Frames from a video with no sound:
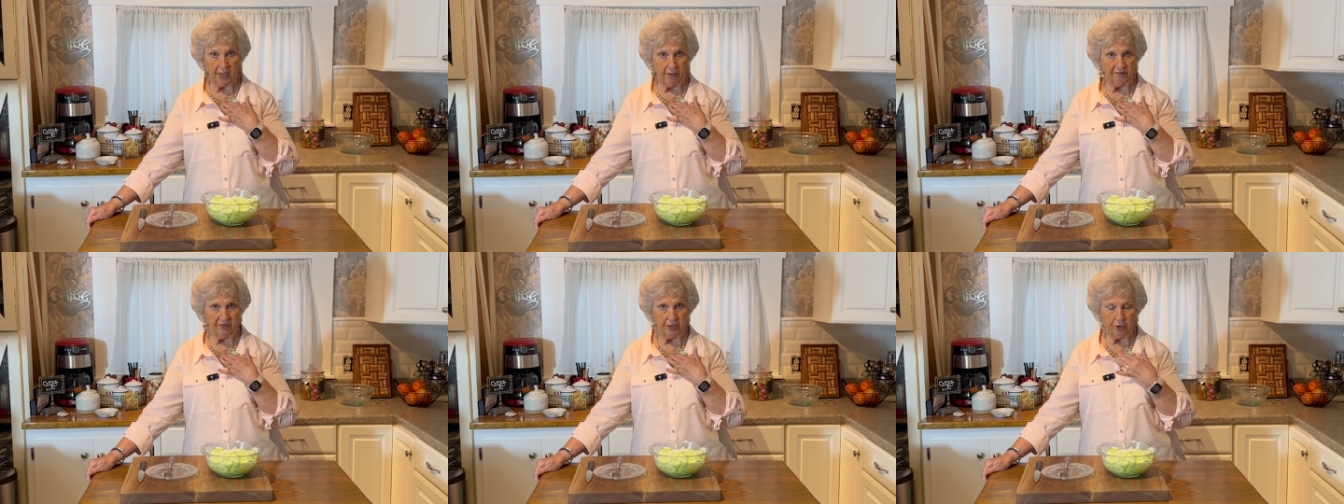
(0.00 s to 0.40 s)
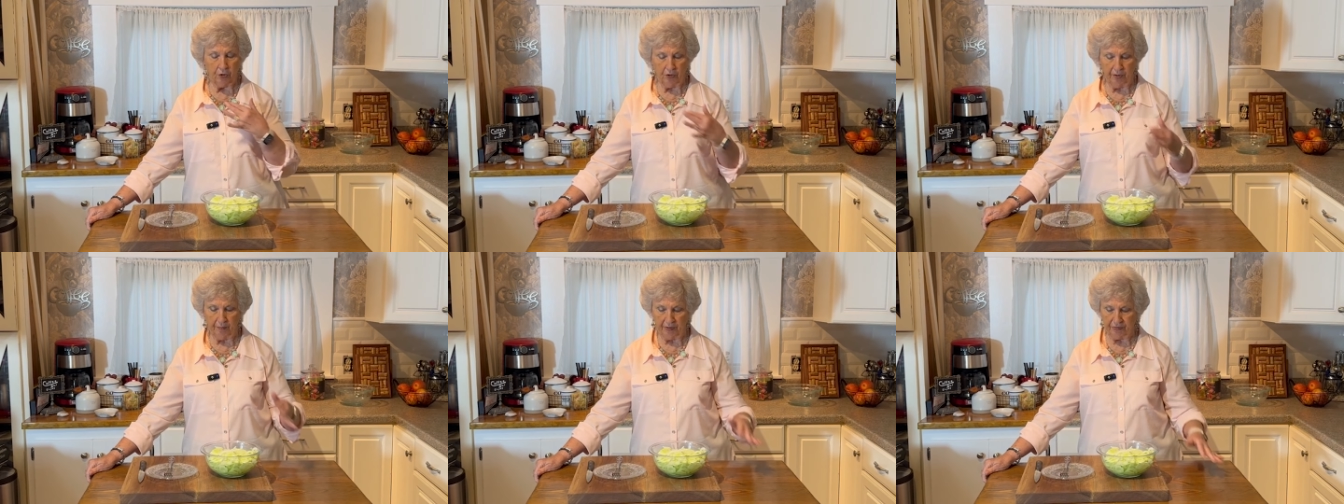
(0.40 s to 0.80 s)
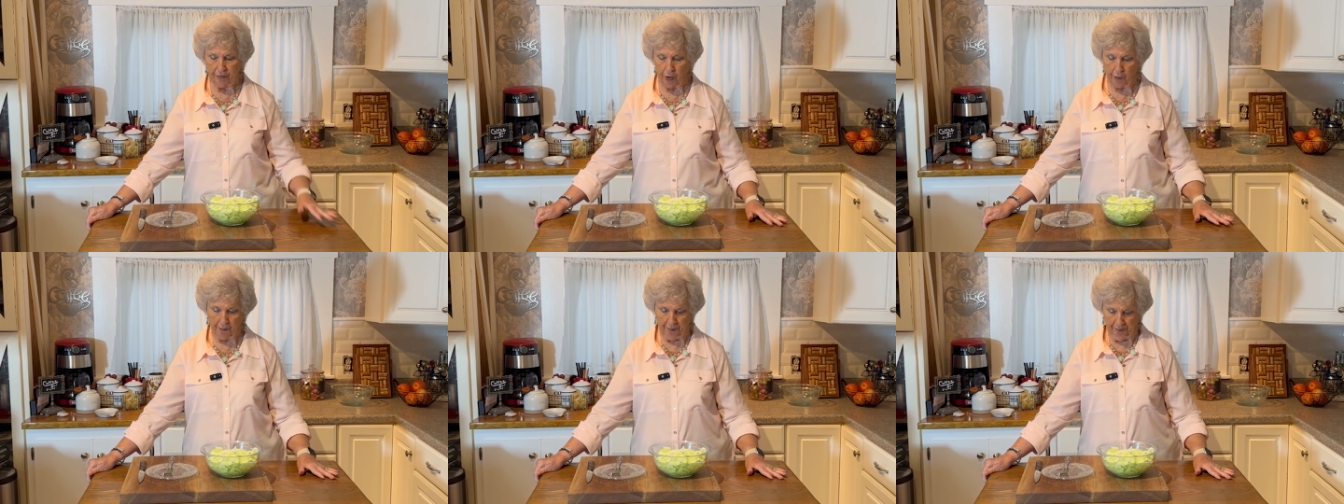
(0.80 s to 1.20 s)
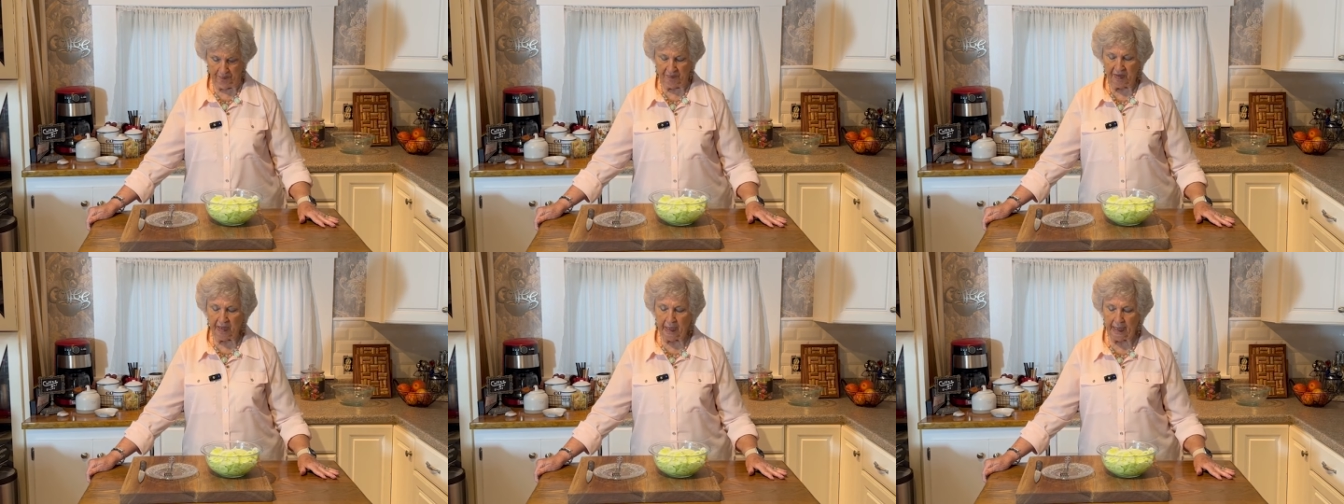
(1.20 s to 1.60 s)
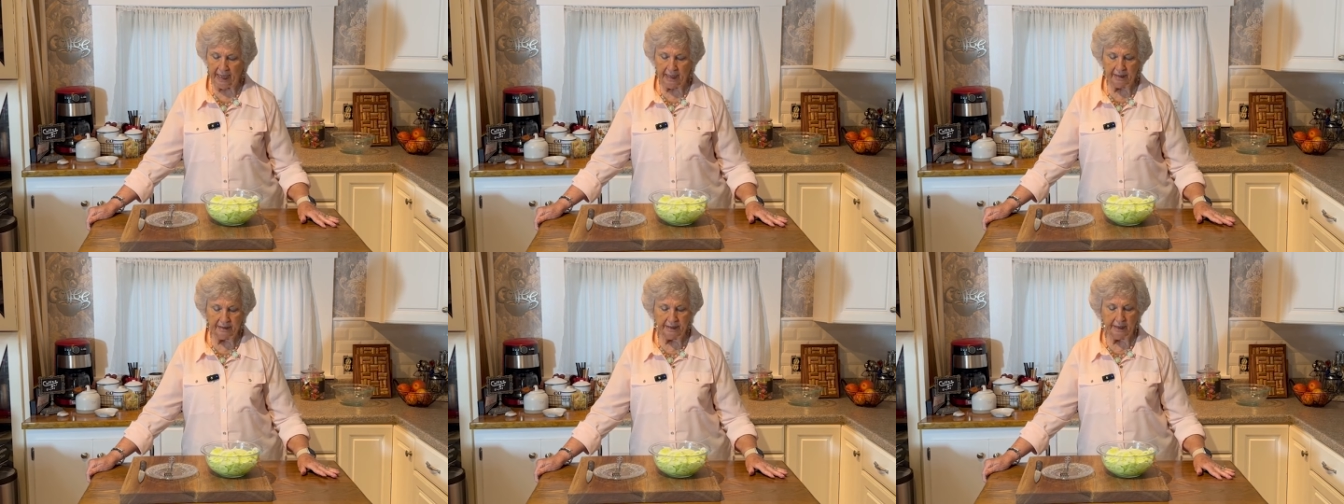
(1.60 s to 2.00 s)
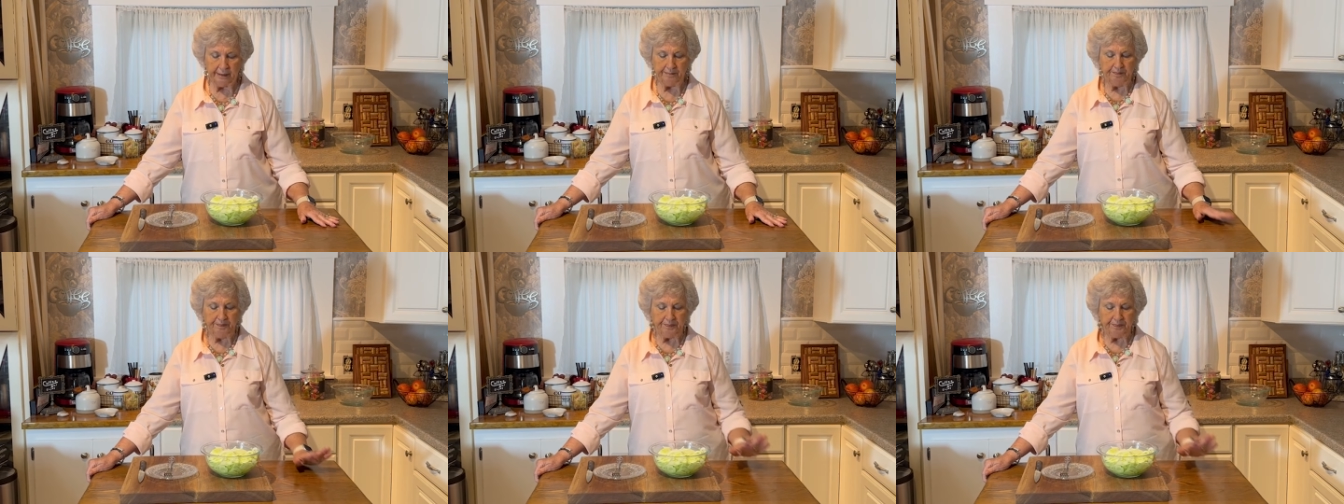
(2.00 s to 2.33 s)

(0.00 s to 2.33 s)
got vinegar in my throat. And uh,